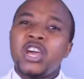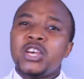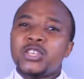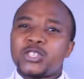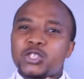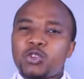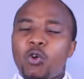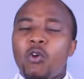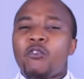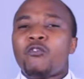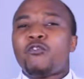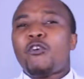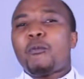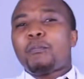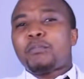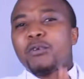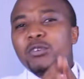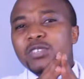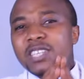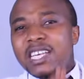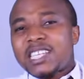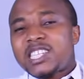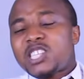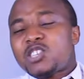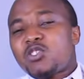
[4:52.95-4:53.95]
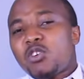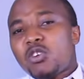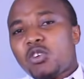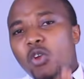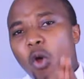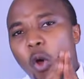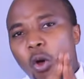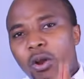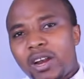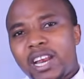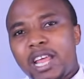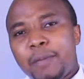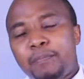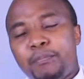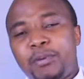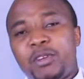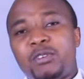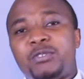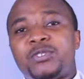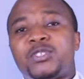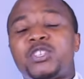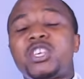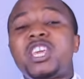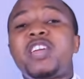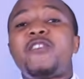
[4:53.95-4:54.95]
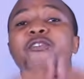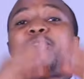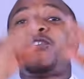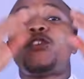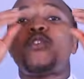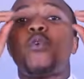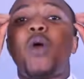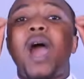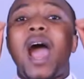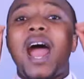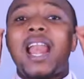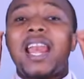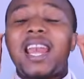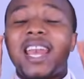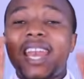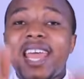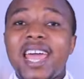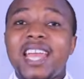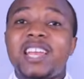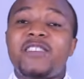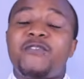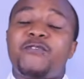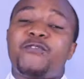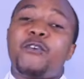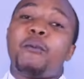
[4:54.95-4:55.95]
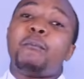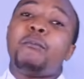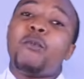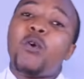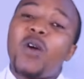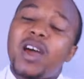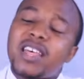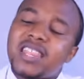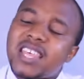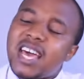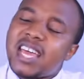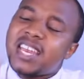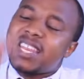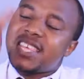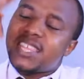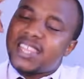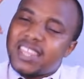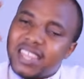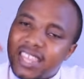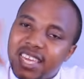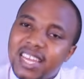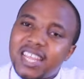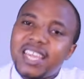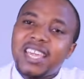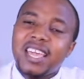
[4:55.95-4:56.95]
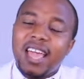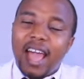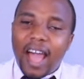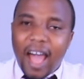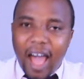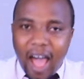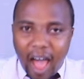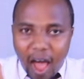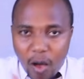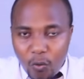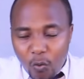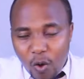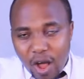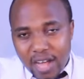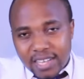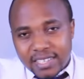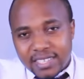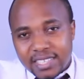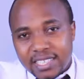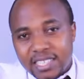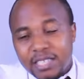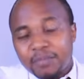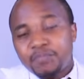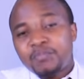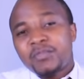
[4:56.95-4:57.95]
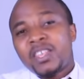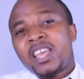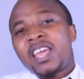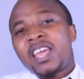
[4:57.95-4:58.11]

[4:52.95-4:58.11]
So, for progesterone-only pills, if you are late for more than 3 hours,